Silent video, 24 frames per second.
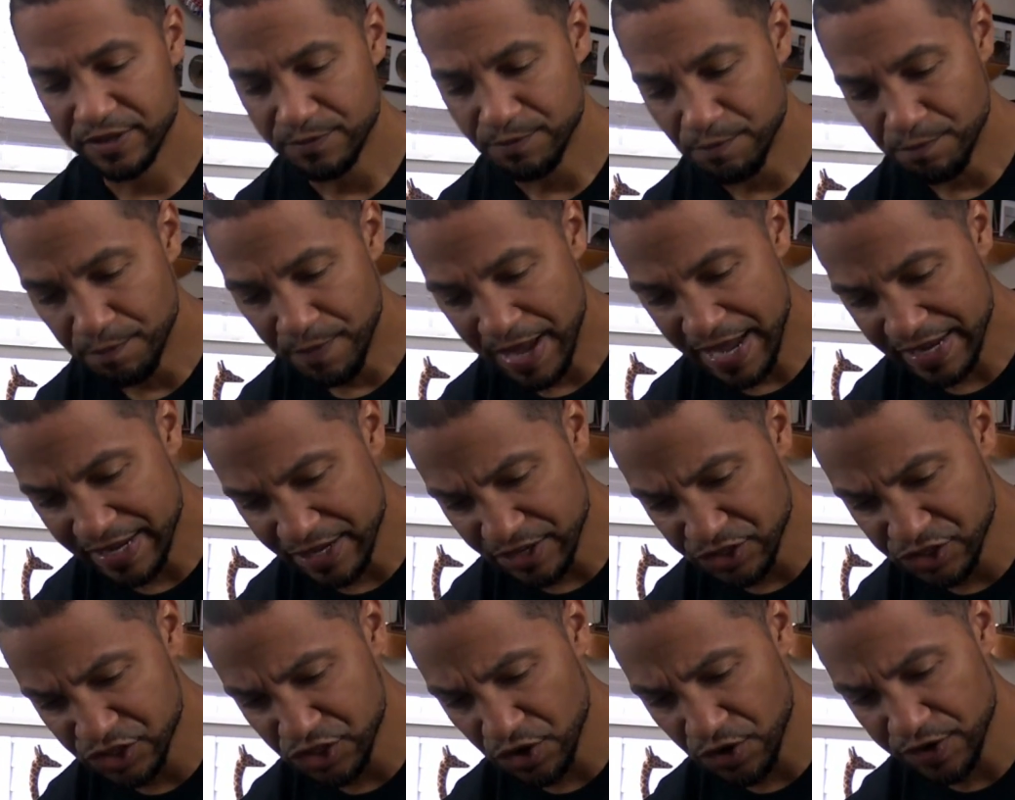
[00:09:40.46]
Making
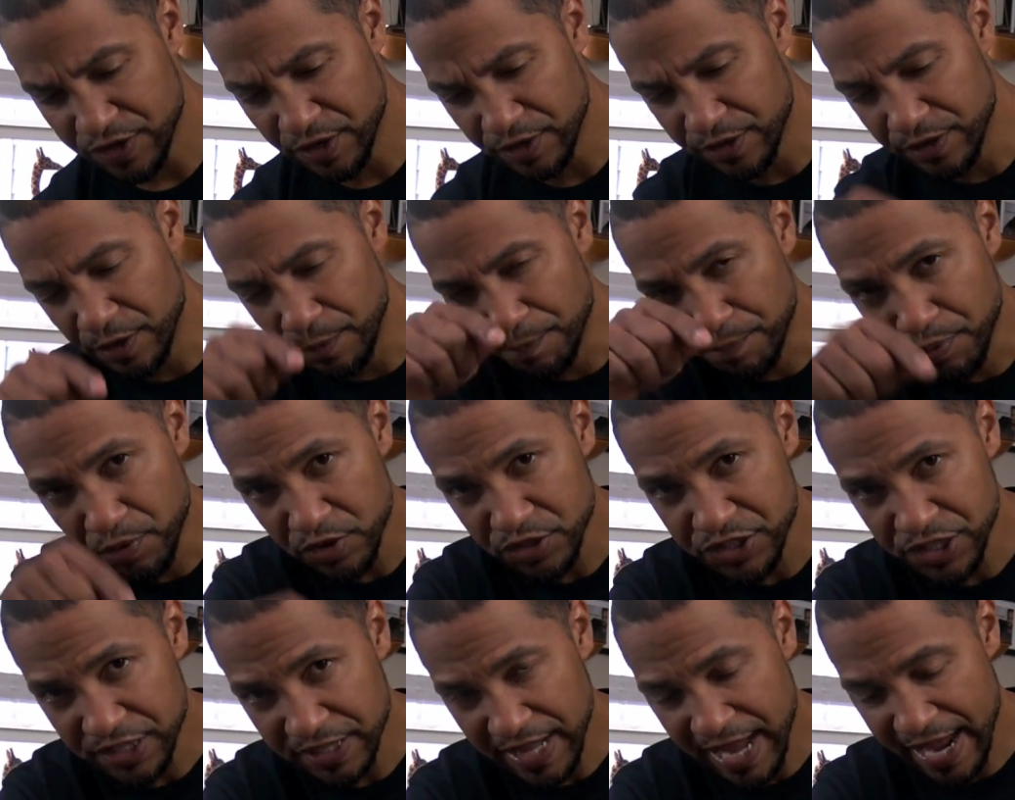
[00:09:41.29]
sure you're
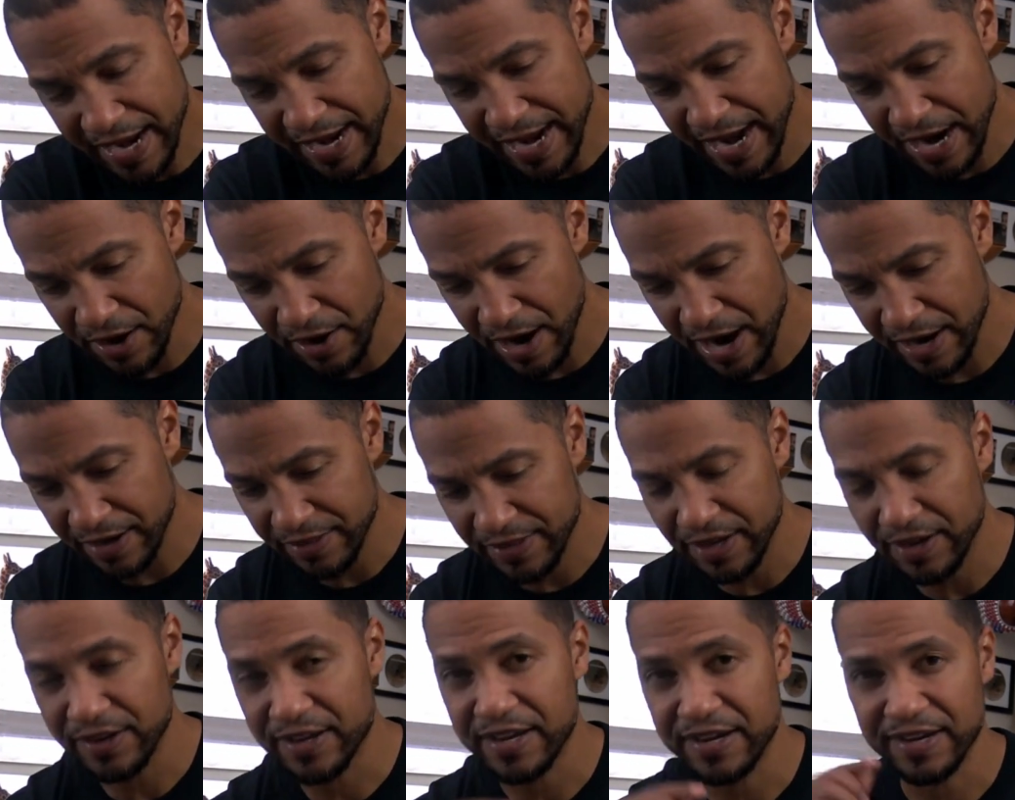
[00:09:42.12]
pushing that air out of
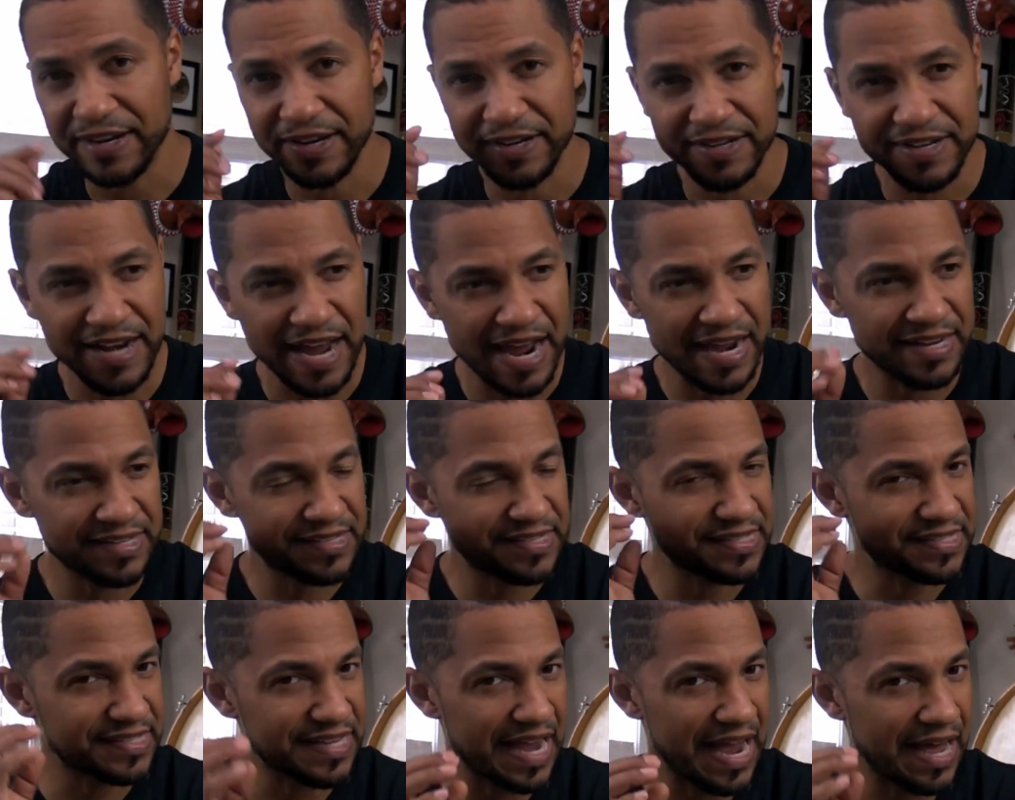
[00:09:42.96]
there, getting a nice
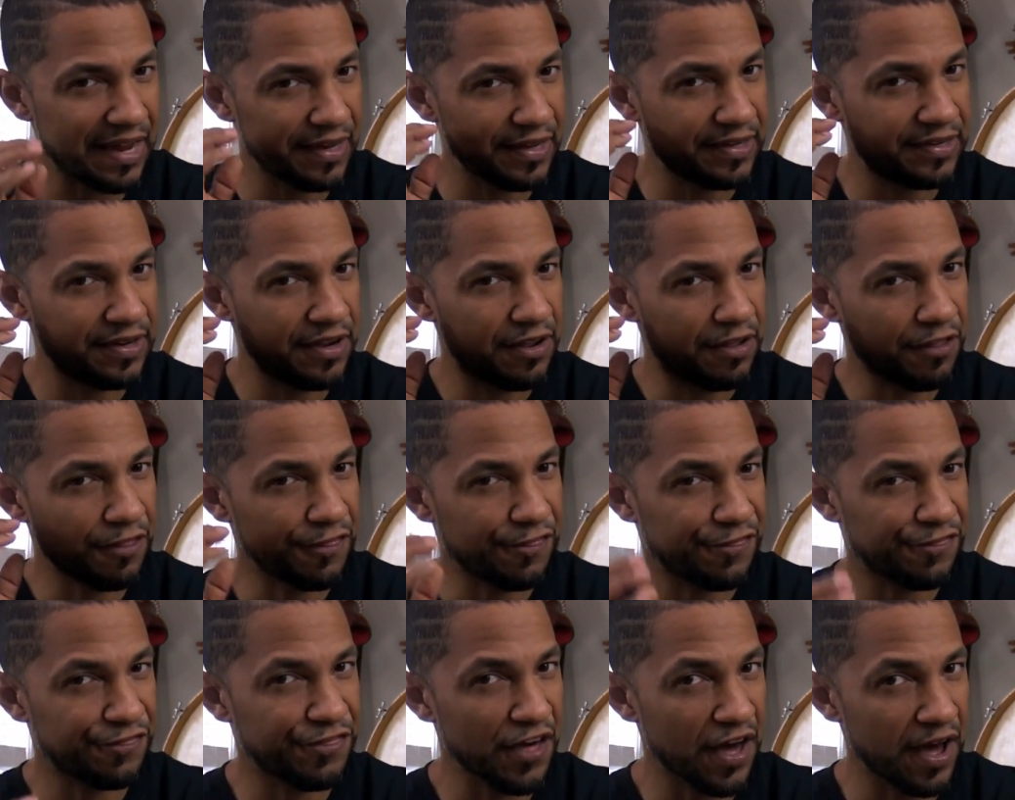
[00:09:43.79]
solid
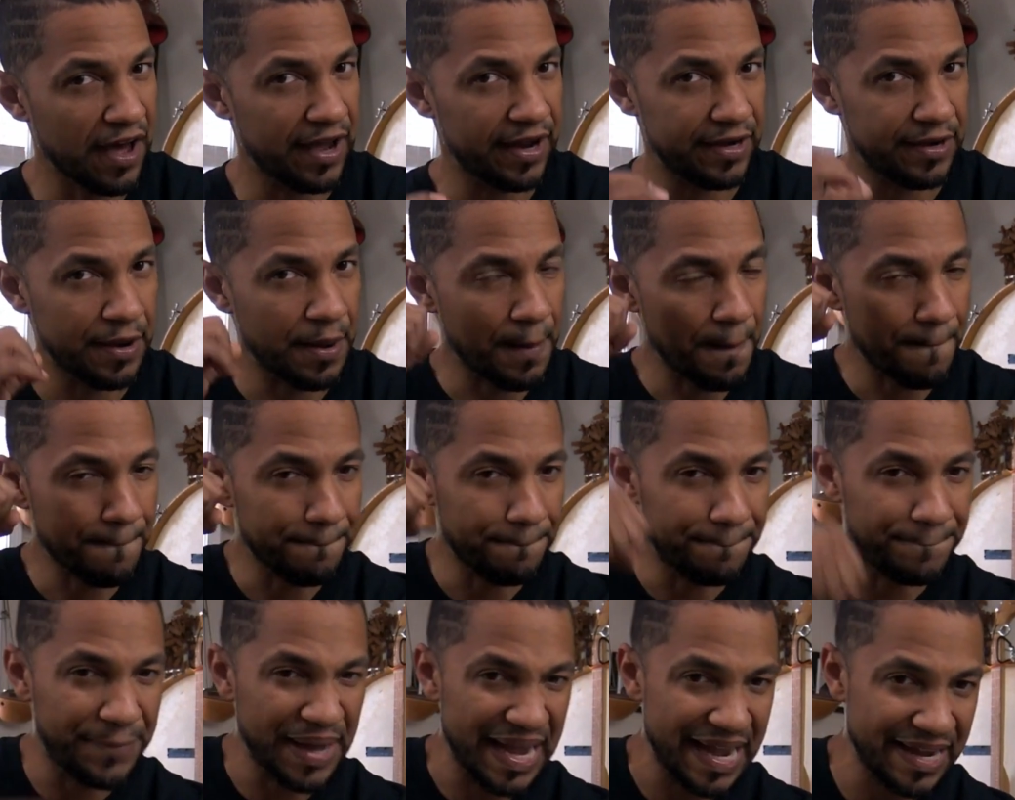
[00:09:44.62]
thud
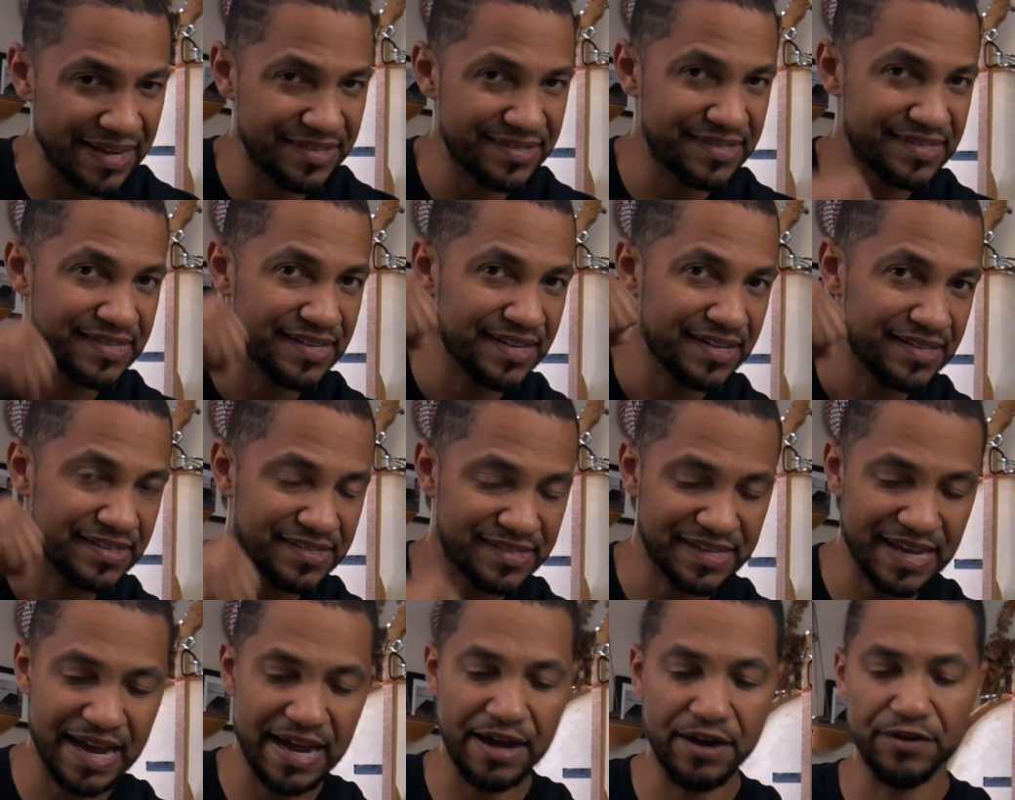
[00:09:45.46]
bass
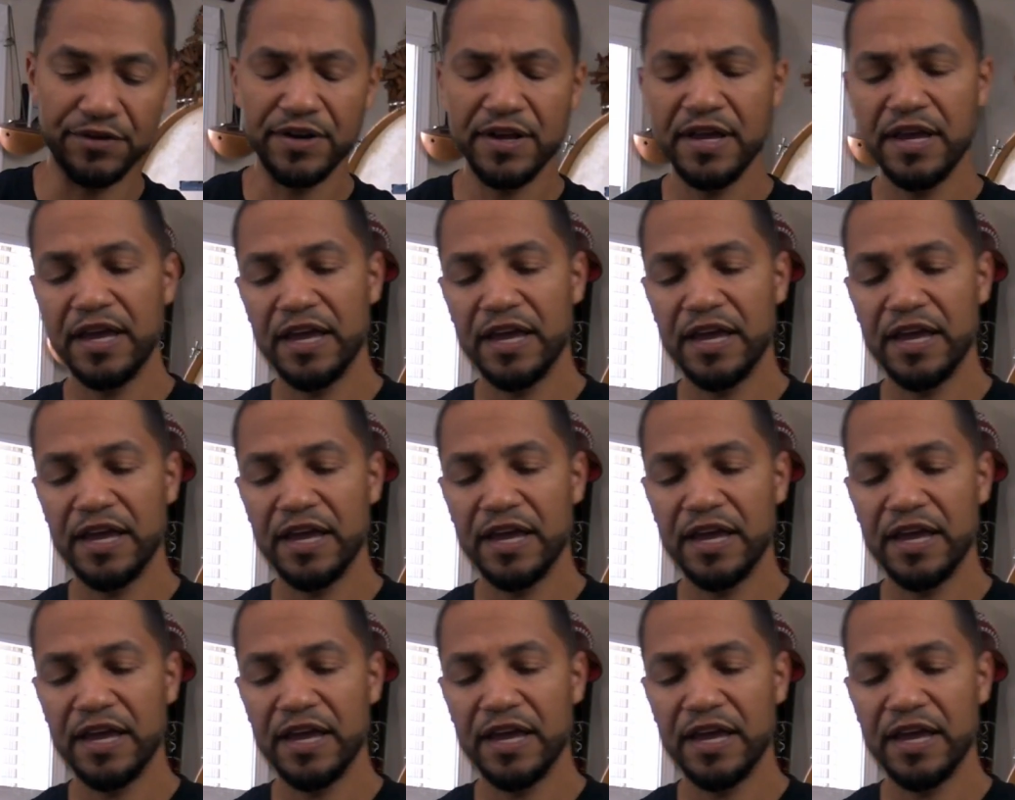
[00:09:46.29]
sound.